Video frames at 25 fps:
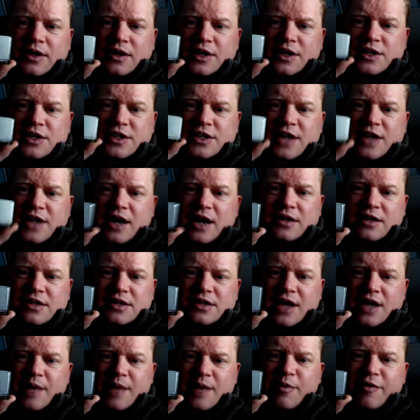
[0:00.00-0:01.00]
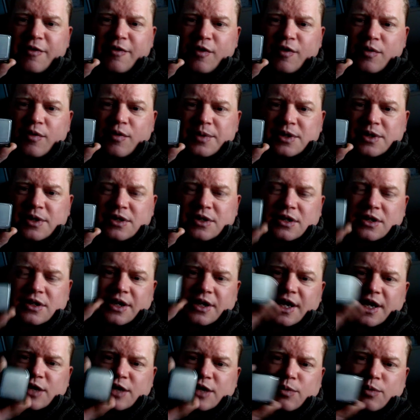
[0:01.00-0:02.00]
it's exactly the same performance as the
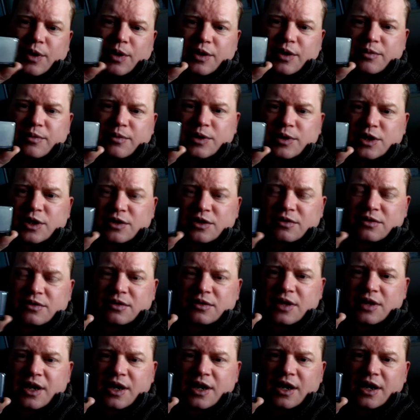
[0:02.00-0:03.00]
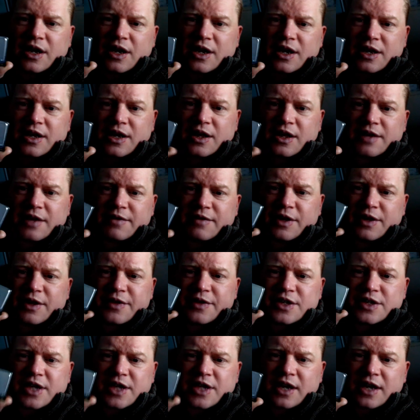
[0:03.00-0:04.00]
next one up which is uh, even
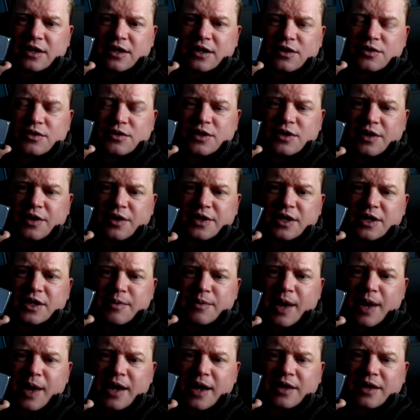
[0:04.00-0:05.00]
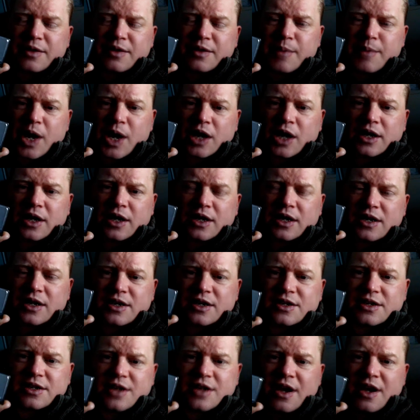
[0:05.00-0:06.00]
on the second user on the eBay on the market
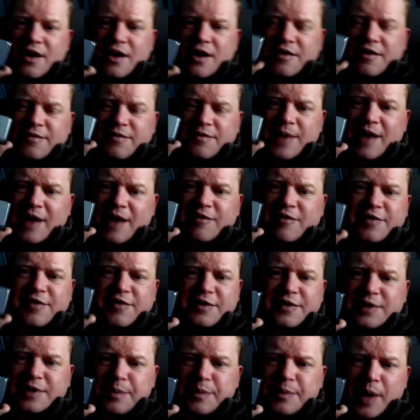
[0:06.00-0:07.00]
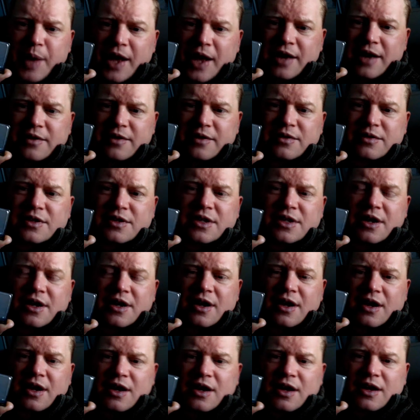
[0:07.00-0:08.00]
is about 50 pounds
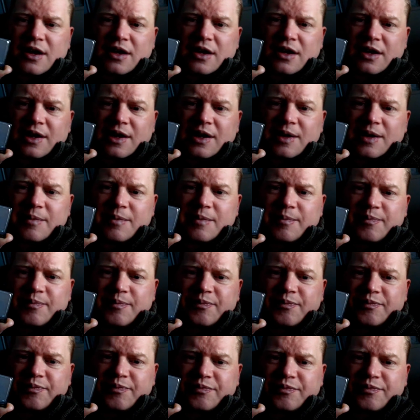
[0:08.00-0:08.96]
um,